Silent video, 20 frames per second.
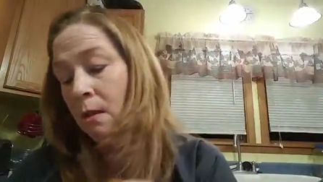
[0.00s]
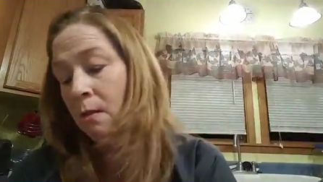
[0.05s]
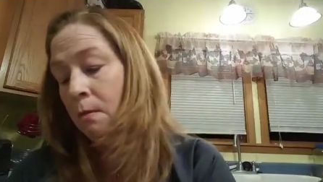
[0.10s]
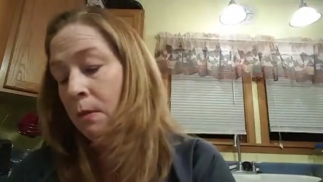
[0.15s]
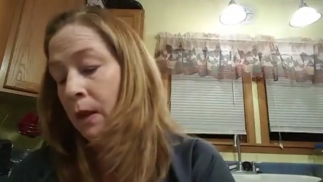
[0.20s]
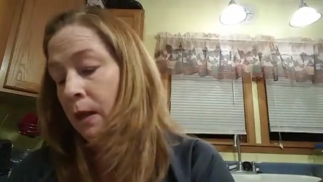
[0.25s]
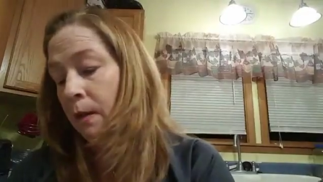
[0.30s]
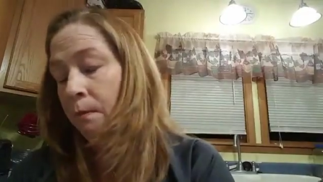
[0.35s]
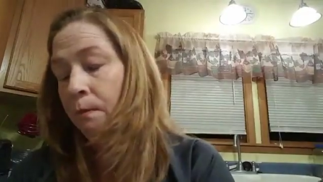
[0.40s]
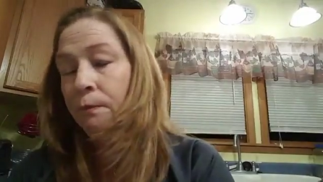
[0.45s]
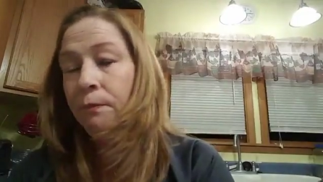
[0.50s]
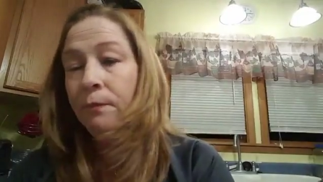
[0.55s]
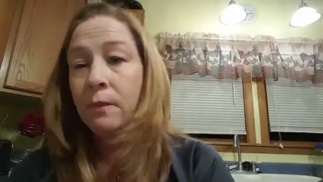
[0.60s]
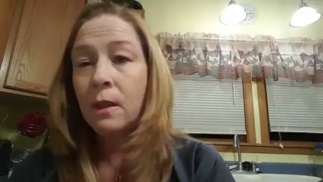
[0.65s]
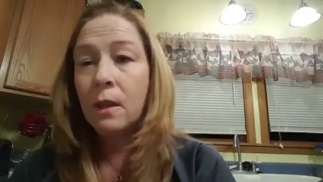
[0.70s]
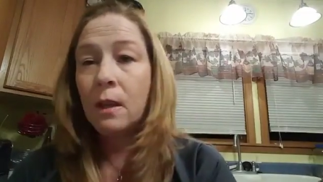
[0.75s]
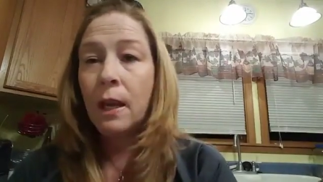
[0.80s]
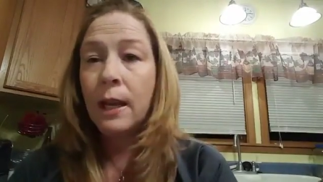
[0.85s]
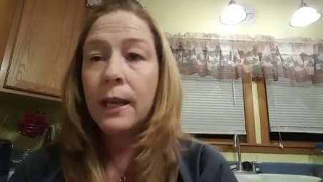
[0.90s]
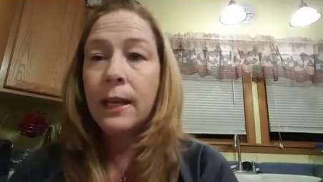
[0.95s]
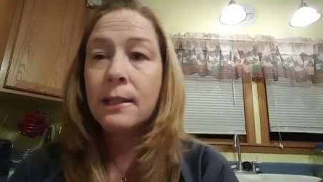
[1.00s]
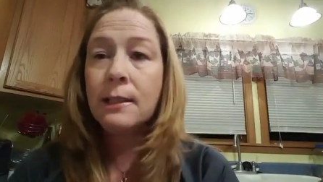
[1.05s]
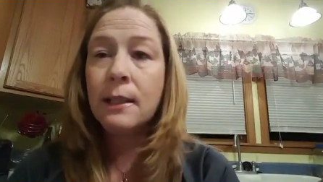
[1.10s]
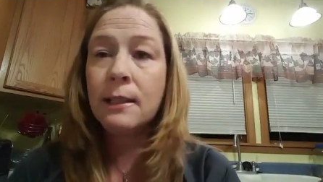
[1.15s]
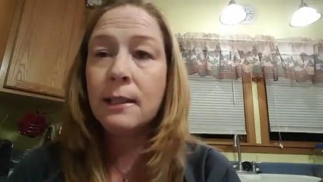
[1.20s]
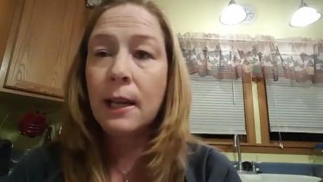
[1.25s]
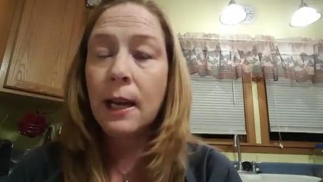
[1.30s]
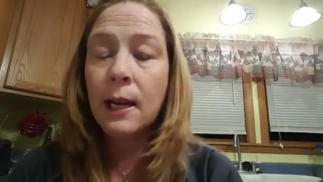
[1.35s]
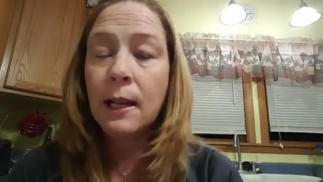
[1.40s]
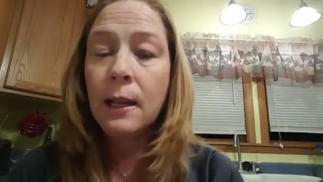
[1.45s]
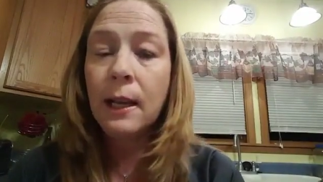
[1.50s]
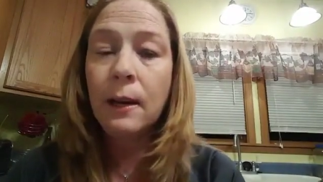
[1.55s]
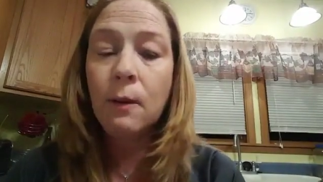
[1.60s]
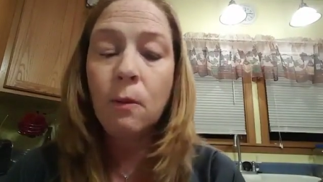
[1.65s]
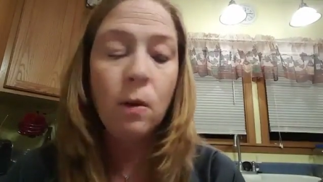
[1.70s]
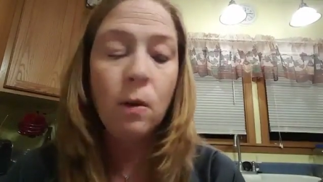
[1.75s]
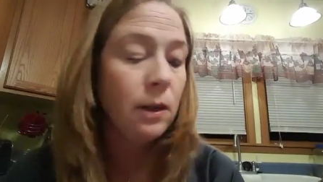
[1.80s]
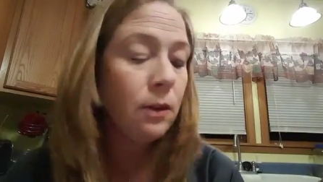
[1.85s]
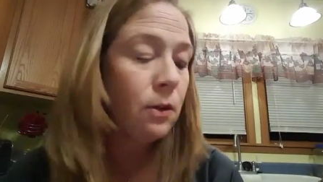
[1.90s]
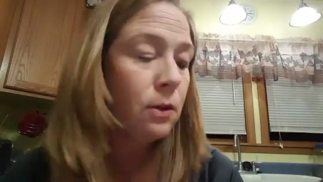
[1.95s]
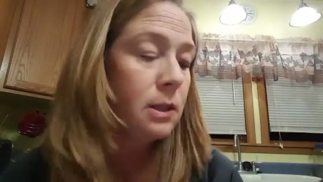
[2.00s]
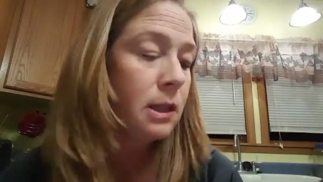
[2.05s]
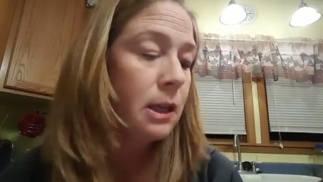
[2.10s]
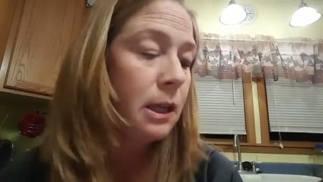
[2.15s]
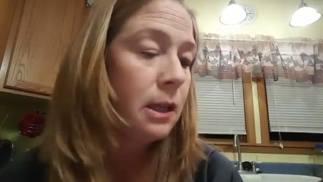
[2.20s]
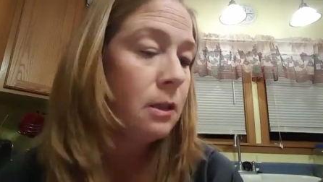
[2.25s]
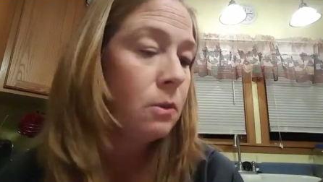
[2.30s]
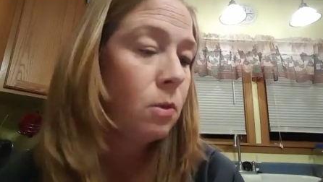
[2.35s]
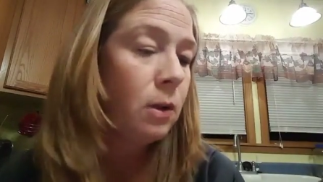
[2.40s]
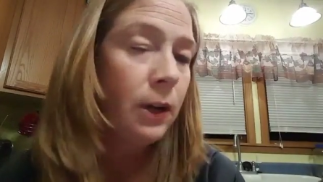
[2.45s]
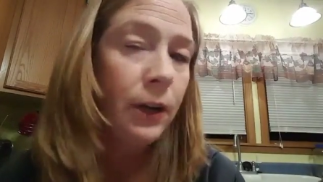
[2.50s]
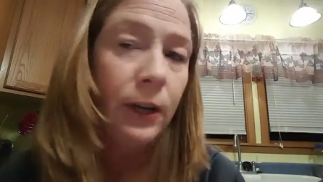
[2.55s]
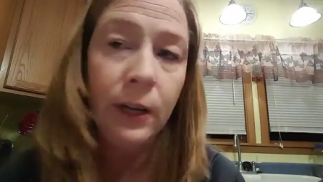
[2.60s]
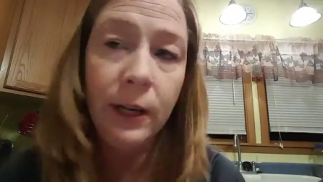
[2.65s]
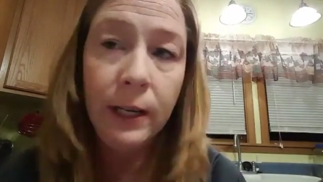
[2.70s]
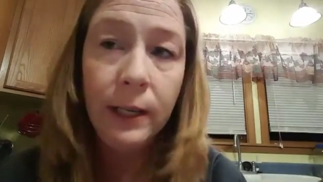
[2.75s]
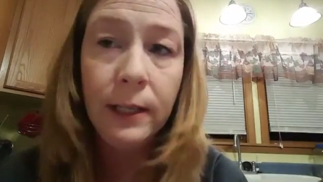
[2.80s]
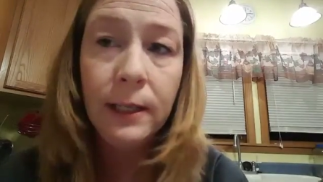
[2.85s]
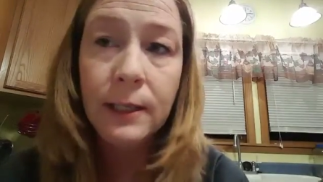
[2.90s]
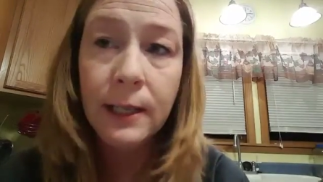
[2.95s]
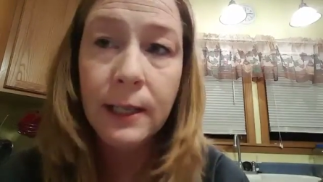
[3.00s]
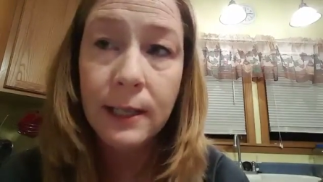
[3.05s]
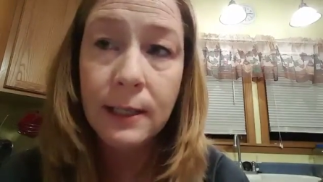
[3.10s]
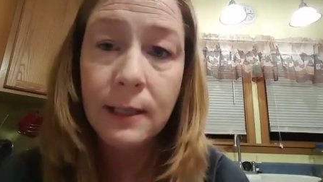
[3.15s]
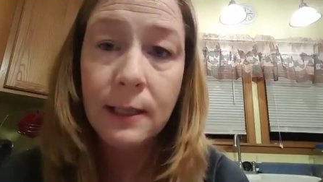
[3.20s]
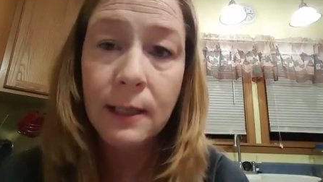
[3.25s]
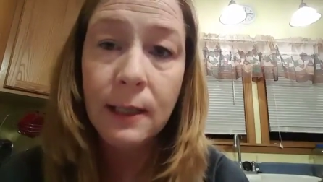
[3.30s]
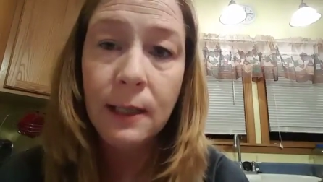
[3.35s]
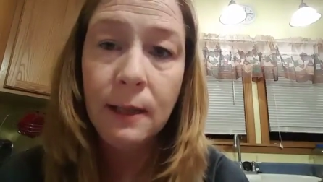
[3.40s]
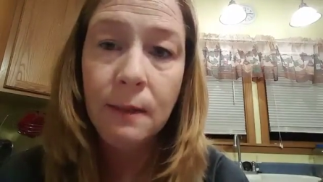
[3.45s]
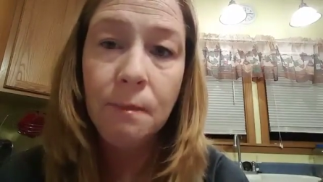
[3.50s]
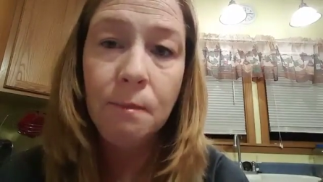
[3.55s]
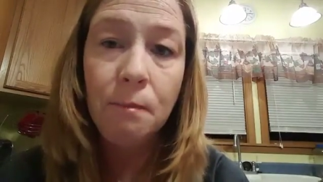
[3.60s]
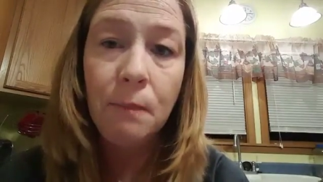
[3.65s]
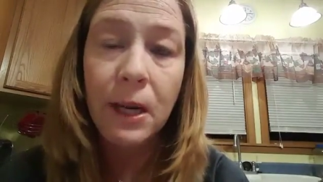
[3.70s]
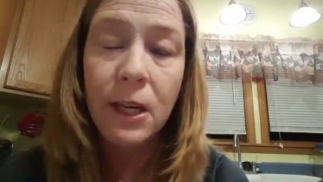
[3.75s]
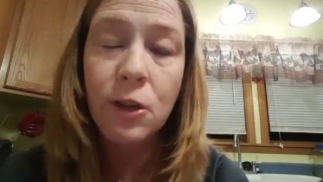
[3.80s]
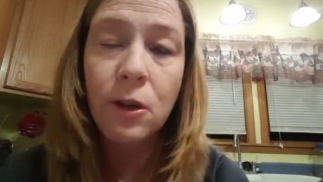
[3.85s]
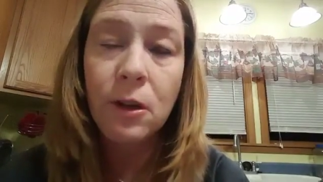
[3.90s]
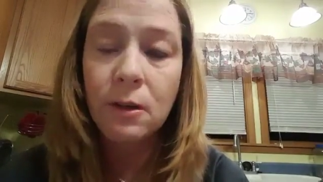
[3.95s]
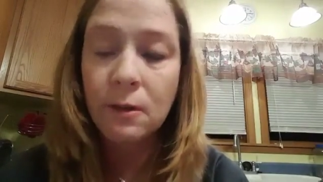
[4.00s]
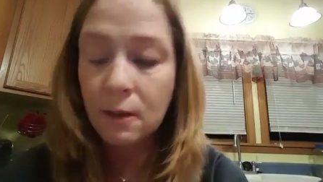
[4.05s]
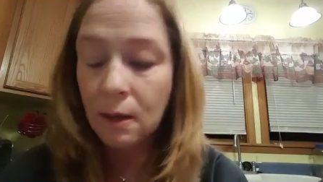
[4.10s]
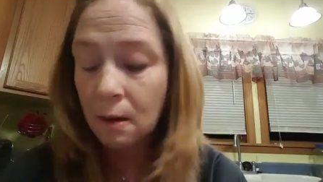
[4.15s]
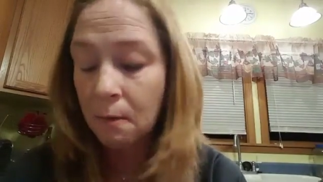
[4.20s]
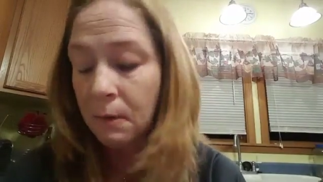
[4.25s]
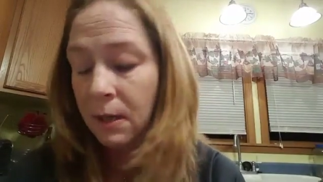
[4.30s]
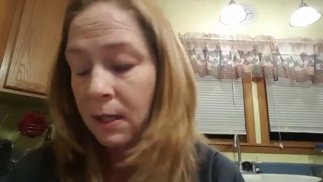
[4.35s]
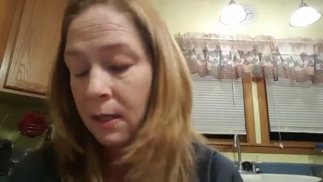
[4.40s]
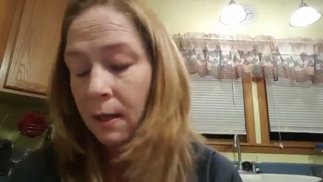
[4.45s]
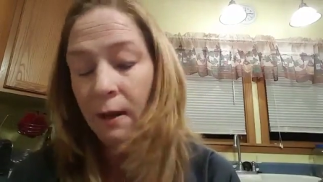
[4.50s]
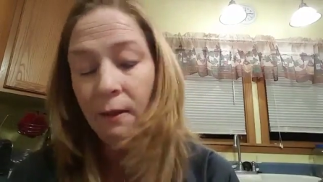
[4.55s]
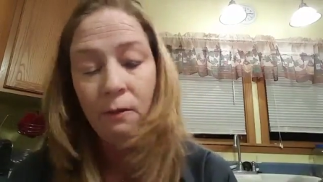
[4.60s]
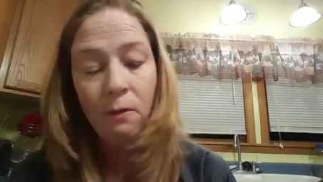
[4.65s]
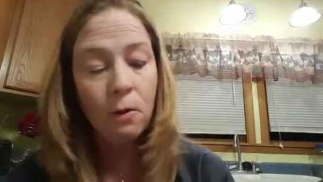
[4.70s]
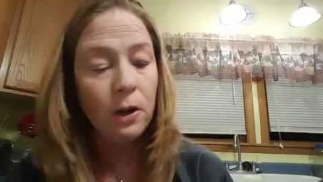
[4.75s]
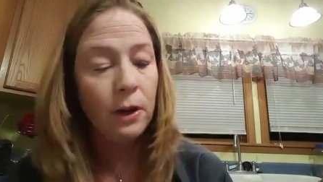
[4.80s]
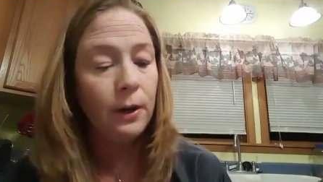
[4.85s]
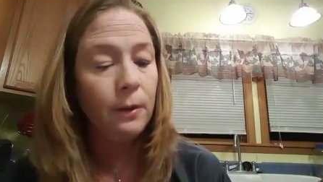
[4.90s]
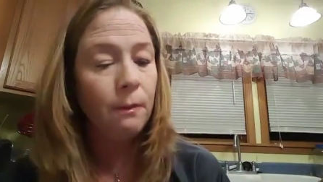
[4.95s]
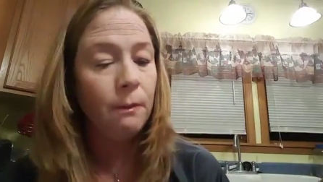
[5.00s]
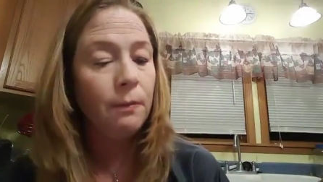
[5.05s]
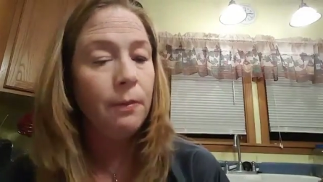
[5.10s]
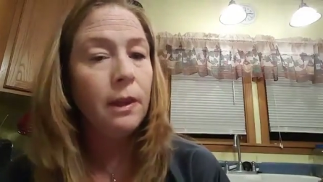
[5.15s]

But I guess it's kind of like one of those things where you need to test it, make sure it's going to be safe for you.